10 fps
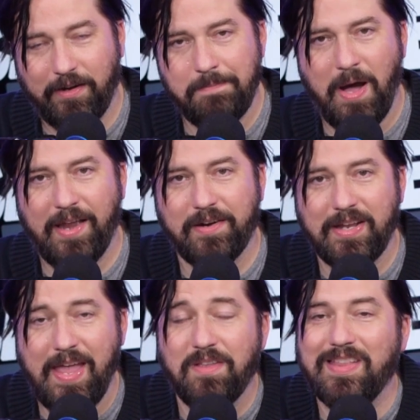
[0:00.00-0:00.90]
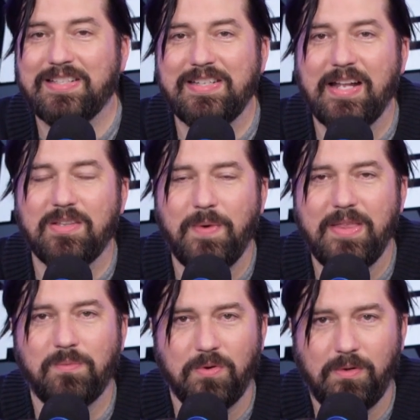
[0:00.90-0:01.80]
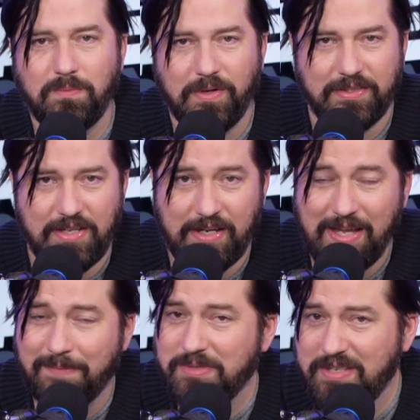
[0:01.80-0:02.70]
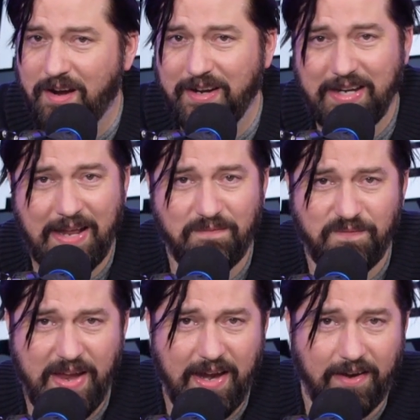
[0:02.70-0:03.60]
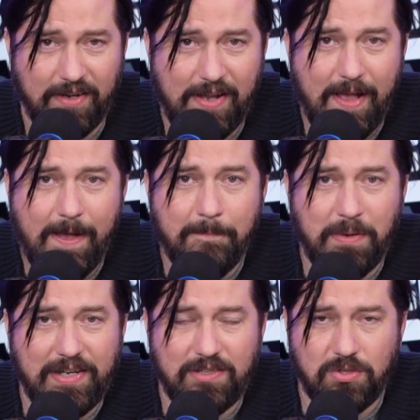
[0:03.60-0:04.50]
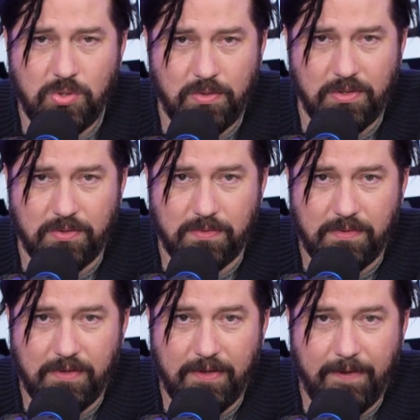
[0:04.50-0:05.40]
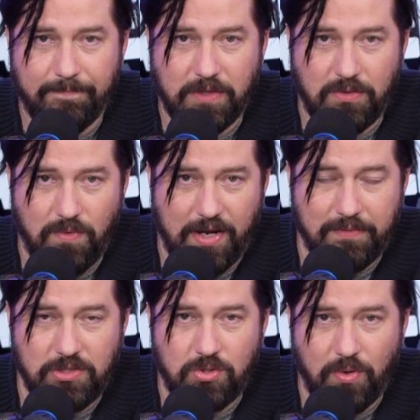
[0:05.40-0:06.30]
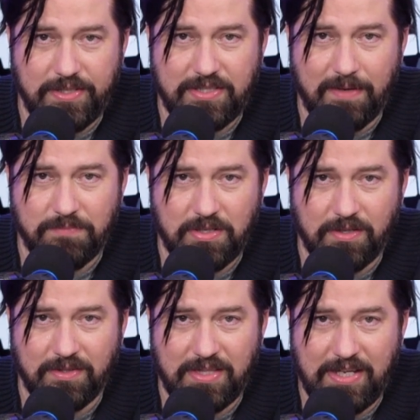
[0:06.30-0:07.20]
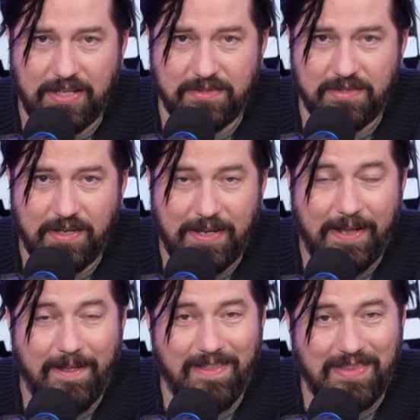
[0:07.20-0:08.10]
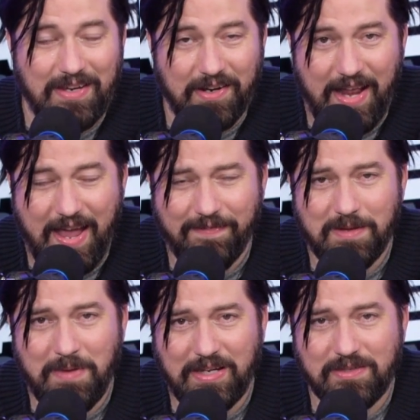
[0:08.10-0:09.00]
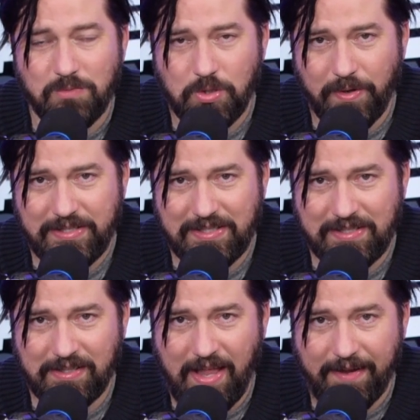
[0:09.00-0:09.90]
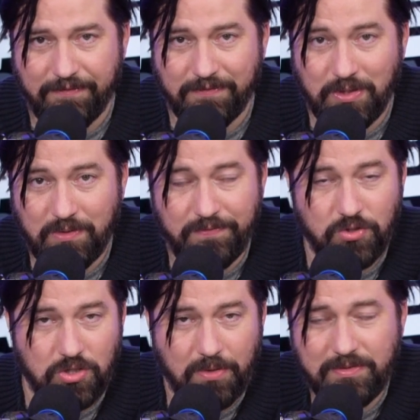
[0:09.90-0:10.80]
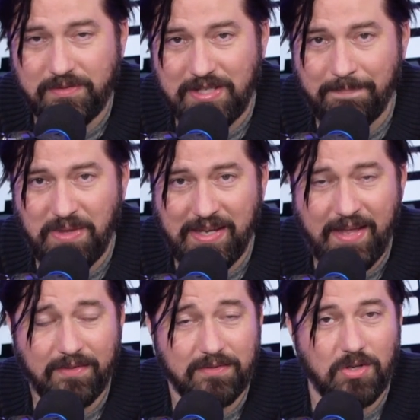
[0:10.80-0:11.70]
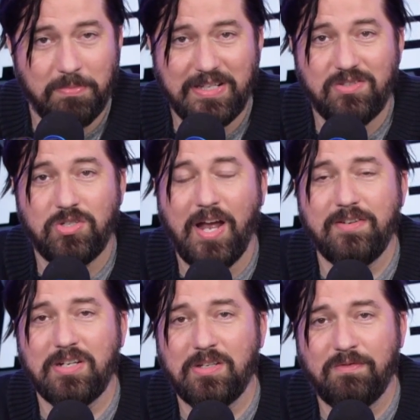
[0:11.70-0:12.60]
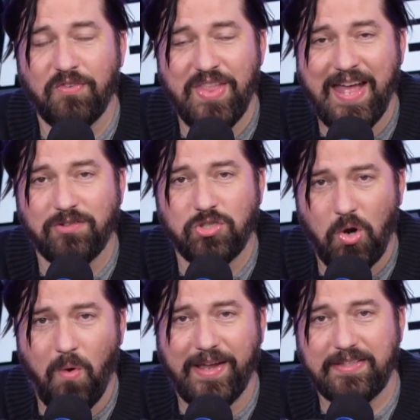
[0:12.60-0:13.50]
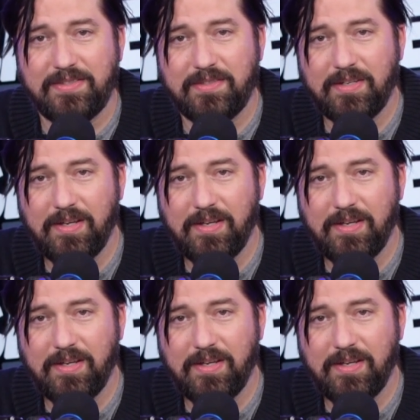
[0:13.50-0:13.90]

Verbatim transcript: Potter together. That's not the way the world works, honey. I'm sorry. It ain't fair, but it's true. You want to enjoy some certain things? You're going to have to make some choices in life. You've chosen something else. Nobody's judging you for that choice.